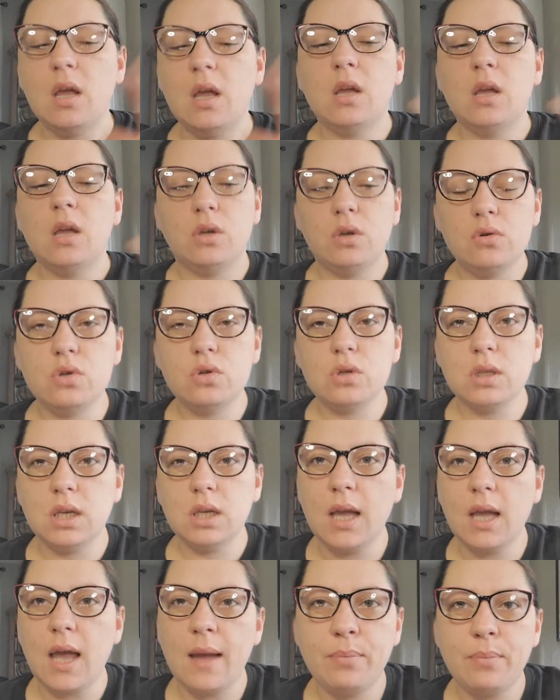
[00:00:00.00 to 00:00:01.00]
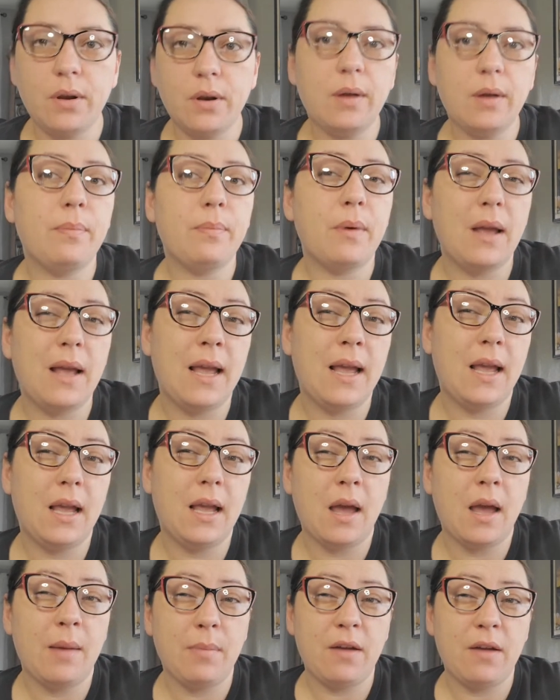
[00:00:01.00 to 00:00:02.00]
Usually, I put up a,
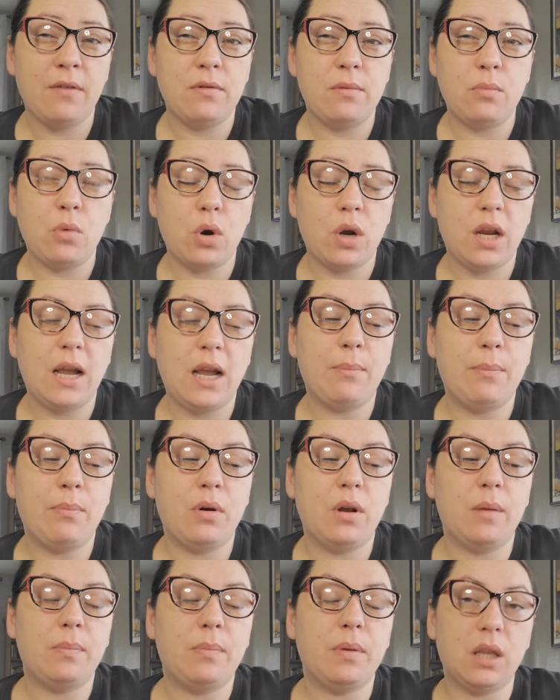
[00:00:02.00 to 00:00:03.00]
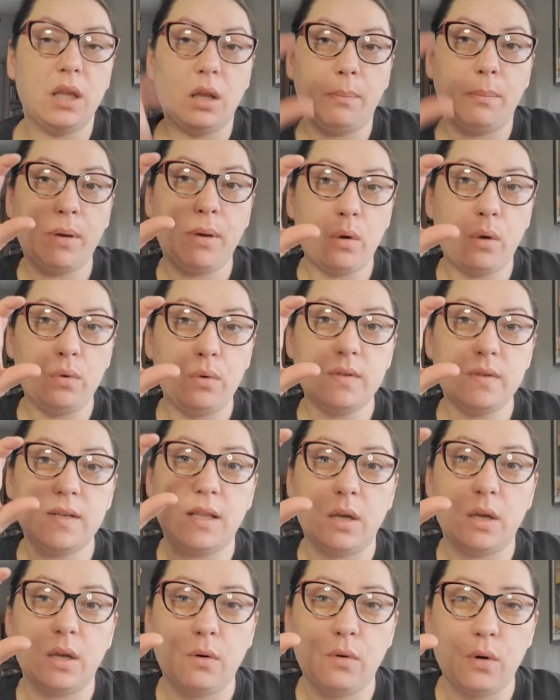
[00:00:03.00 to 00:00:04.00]
every morning, I put up a little post in
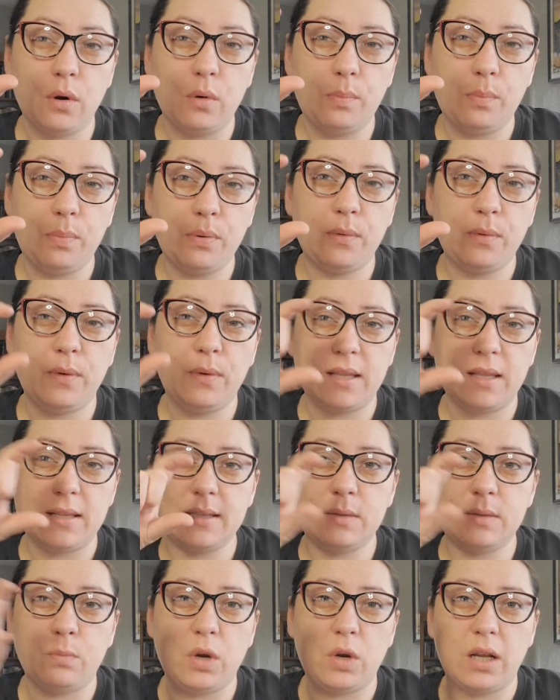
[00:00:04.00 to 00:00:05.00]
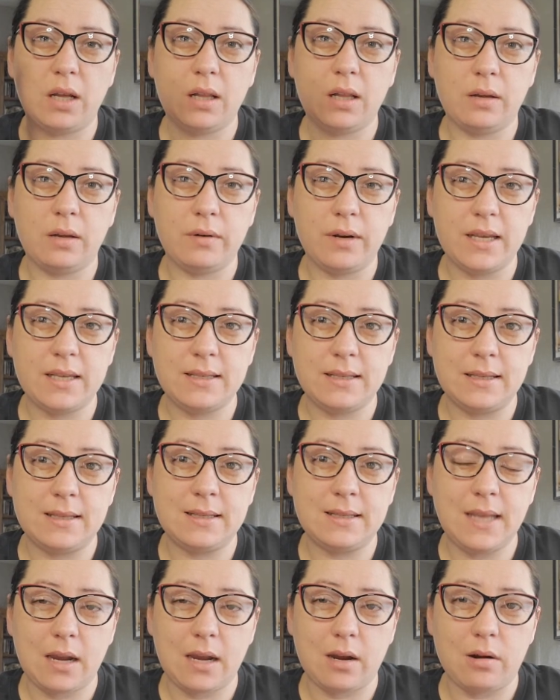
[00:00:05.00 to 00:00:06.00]
the group with one of Clarissa's
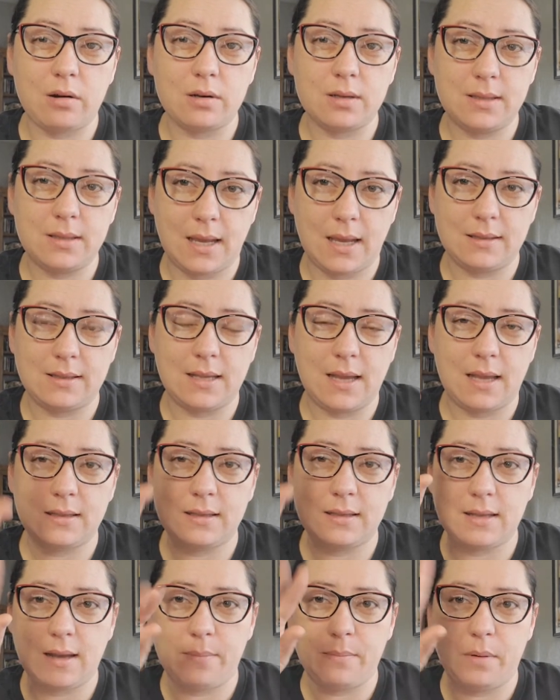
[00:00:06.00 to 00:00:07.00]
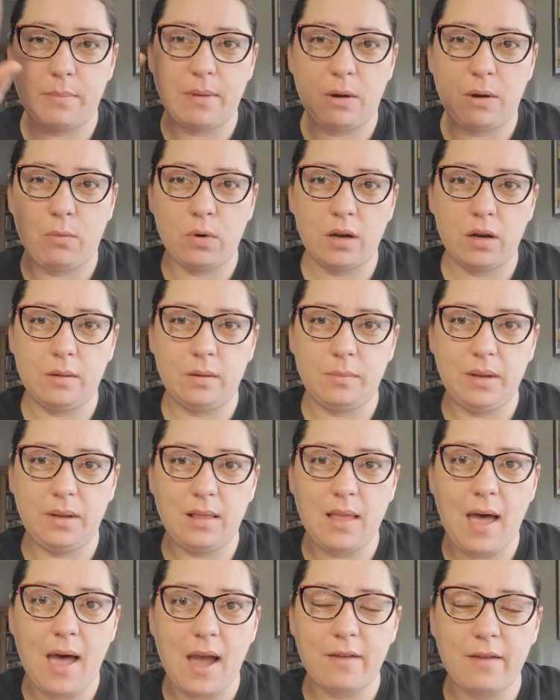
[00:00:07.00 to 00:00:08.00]
stickers that says something about we're going to be
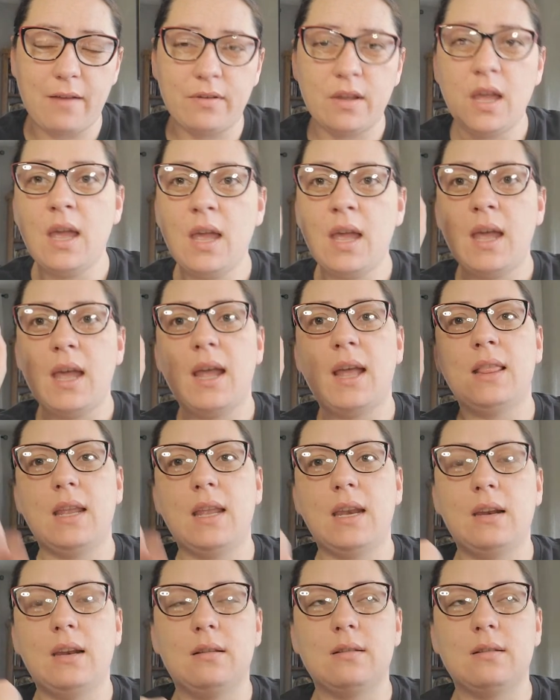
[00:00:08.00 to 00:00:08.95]
live. And then it'll